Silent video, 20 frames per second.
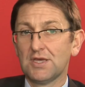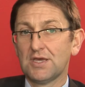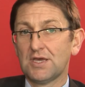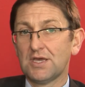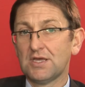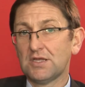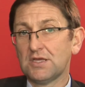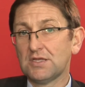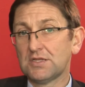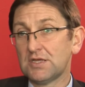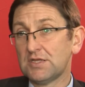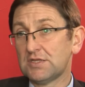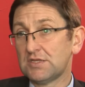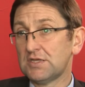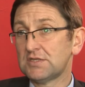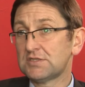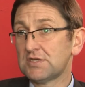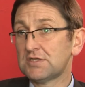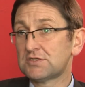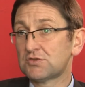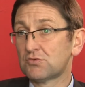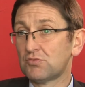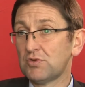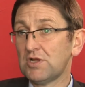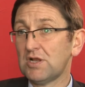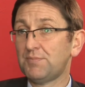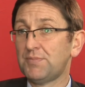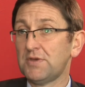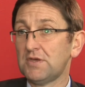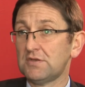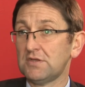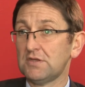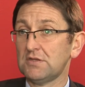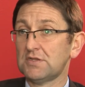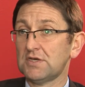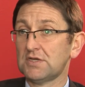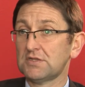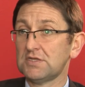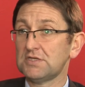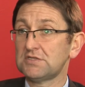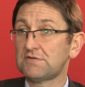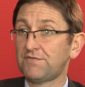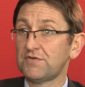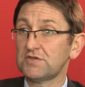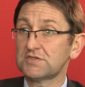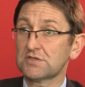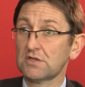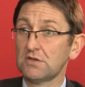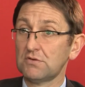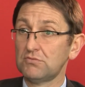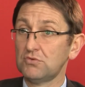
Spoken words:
It's a real pity that these fiscal